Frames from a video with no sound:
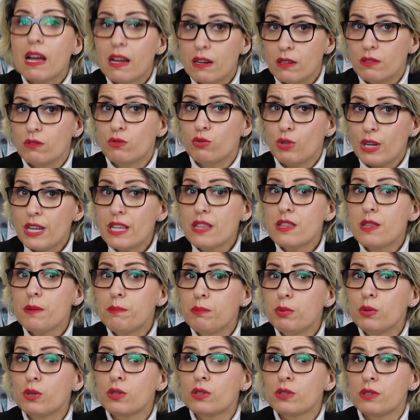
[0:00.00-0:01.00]
Read the
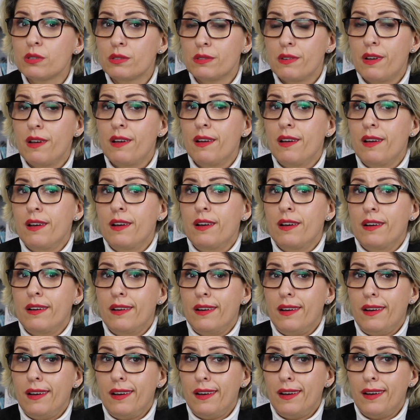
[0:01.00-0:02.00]
book,
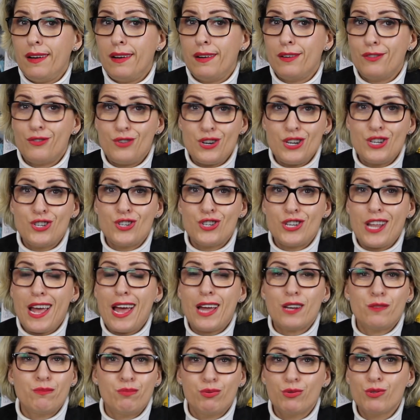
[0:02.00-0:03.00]
Rich
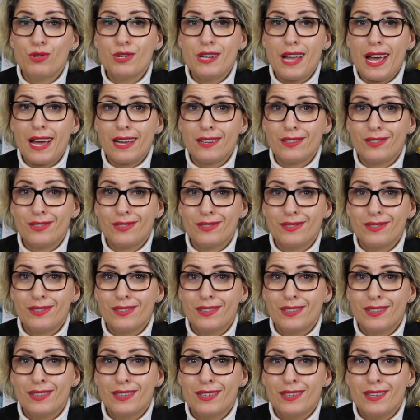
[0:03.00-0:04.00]
Dad, Poor Dad.
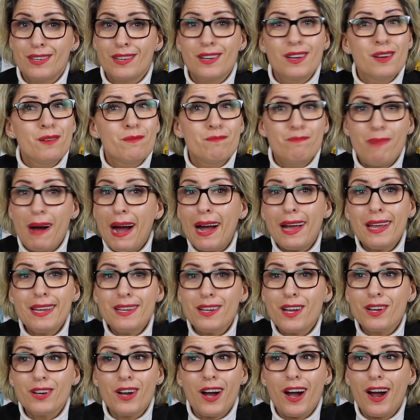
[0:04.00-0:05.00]
Buying
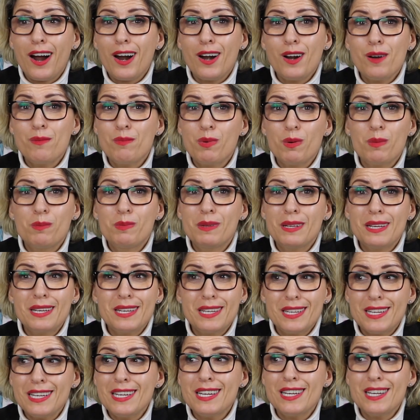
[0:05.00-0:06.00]
a car, probably
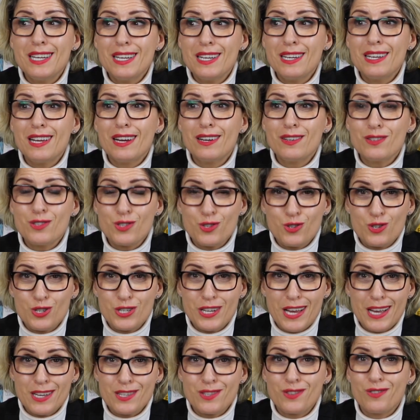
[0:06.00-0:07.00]
he
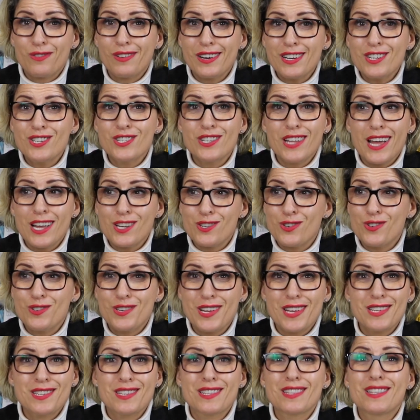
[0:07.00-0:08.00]
suggests, the Rich Dad
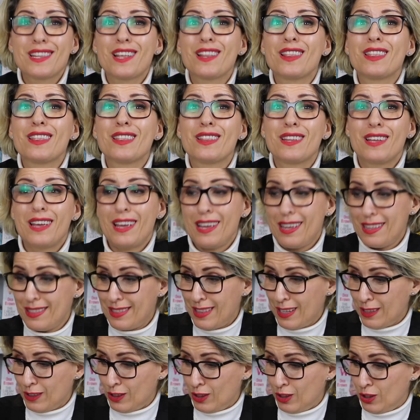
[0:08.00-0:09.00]
suggests
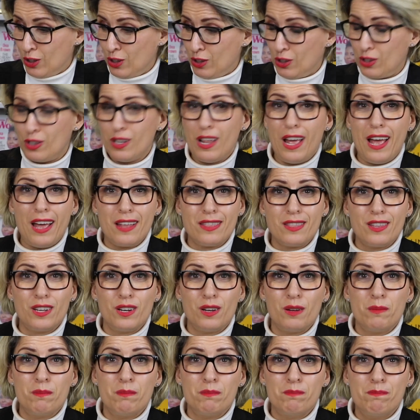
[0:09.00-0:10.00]
at
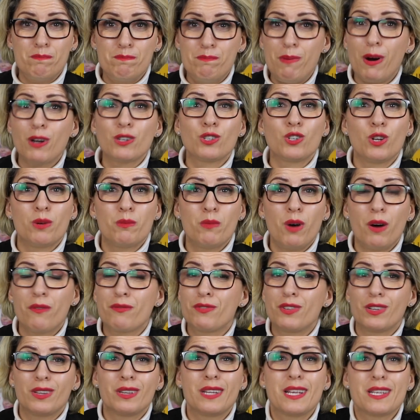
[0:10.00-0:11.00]
the bottom of
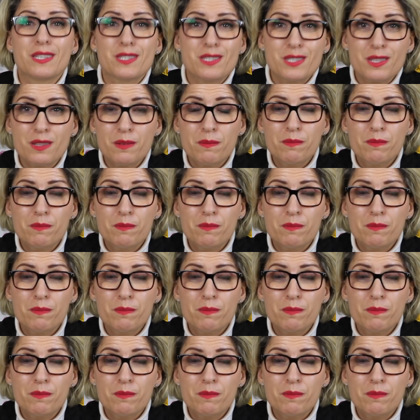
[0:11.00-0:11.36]
the list.